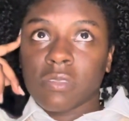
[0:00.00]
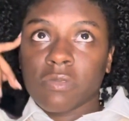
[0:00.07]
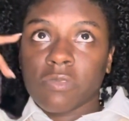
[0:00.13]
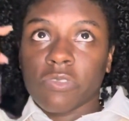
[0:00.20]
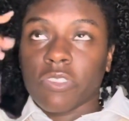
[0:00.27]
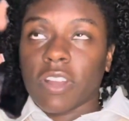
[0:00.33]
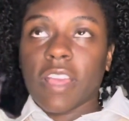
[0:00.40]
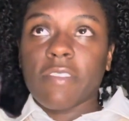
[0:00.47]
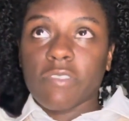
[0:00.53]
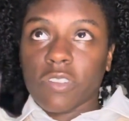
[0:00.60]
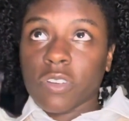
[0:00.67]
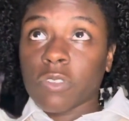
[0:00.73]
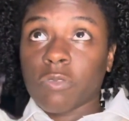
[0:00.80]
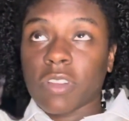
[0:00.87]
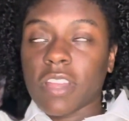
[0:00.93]

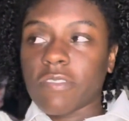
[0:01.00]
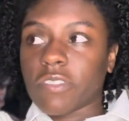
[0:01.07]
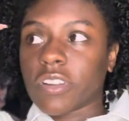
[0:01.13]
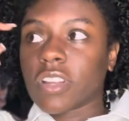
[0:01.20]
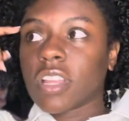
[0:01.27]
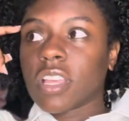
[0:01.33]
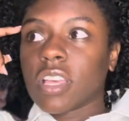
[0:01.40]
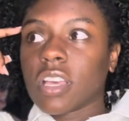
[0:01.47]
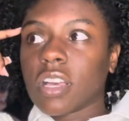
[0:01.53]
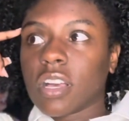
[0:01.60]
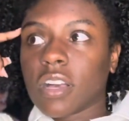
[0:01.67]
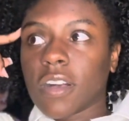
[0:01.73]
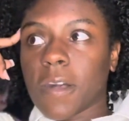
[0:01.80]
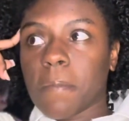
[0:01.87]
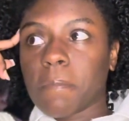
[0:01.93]
forever, whatever,
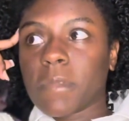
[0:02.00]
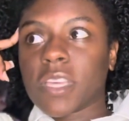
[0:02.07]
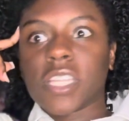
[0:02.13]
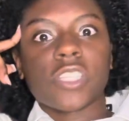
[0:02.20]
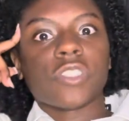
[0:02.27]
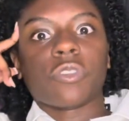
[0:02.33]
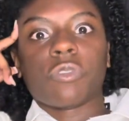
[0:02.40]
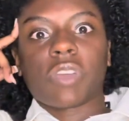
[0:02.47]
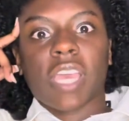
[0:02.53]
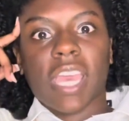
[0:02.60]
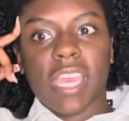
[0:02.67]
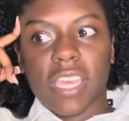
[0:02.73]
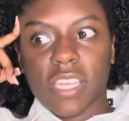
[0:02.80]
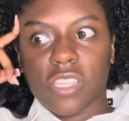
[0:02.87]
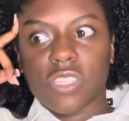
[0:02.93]
it is
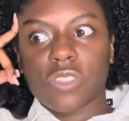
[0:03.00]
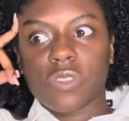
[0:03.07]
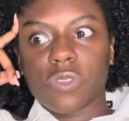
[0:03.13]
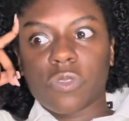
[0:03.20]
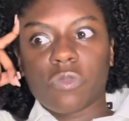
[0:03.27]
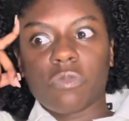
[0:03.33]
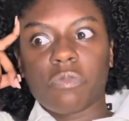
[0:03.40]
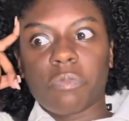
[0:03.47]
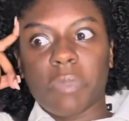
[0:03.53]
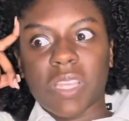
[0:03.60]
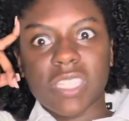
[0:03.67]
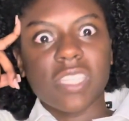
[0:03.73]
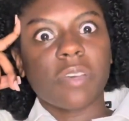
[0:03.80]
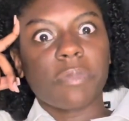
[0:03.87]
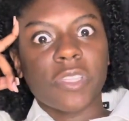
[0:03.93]
okay to
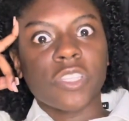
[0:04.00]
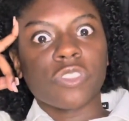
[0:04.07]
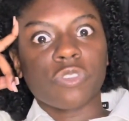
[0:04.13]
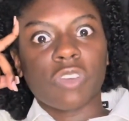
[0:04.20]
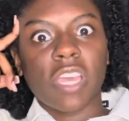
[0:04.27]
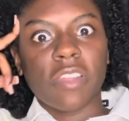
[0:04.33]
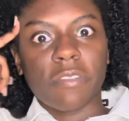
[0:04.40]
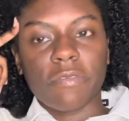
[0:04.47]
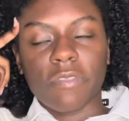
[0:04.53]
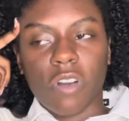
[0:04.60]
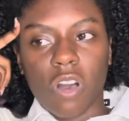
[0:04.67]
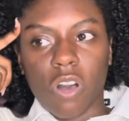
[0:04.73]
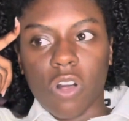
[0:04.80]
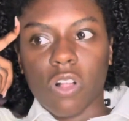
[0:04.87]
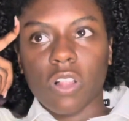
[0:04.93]
mess up. It is okay to
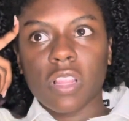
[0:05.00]
fall.